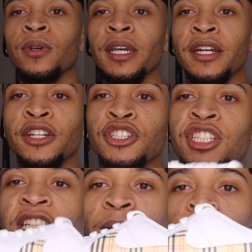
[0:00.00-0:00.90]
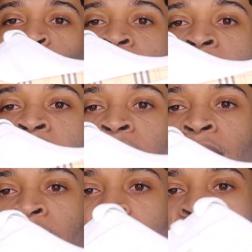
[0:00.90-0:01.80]
and a cheap way
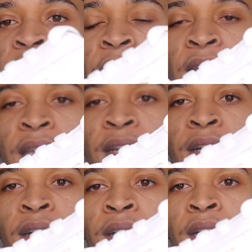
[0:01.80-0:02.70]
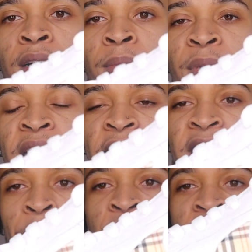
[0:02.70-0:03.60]
to get any
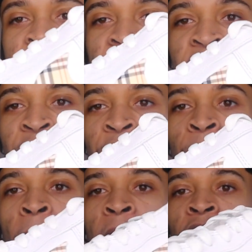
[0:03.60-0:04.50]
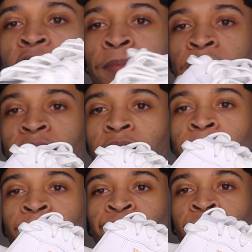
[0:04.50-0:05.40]
type of designer replica.
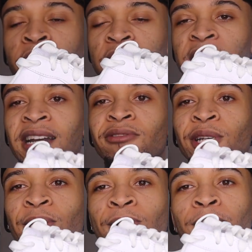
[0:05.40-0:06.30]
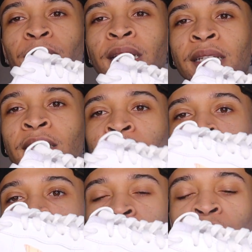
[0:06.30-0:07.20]
It's not real, but
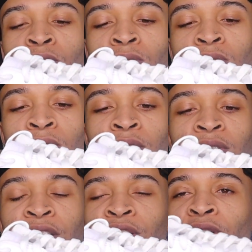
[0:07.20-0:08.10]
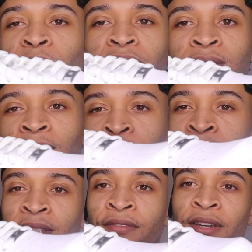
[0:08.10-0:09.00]
who's going to really know when it's a
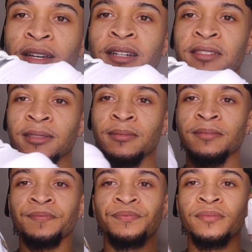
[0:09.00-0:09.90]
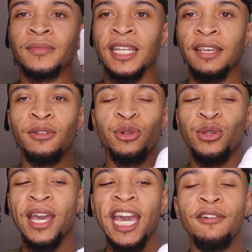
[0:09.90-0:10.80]
specific custom? Even when
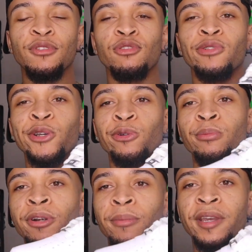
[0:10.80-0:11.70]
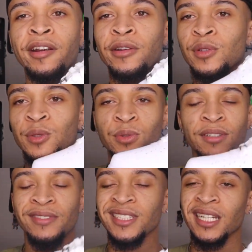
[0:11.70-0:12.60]
you have the real Burberry or Louis
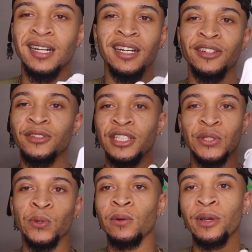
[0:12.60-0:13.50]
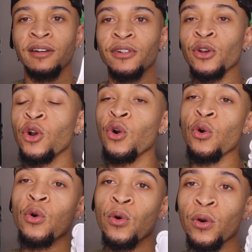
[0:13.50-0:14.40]
Vuitton or Dior, whatever,
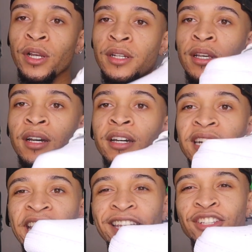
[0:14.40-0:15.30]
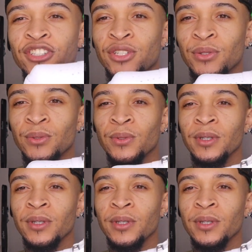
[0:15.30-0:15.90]
on a Nike shoe,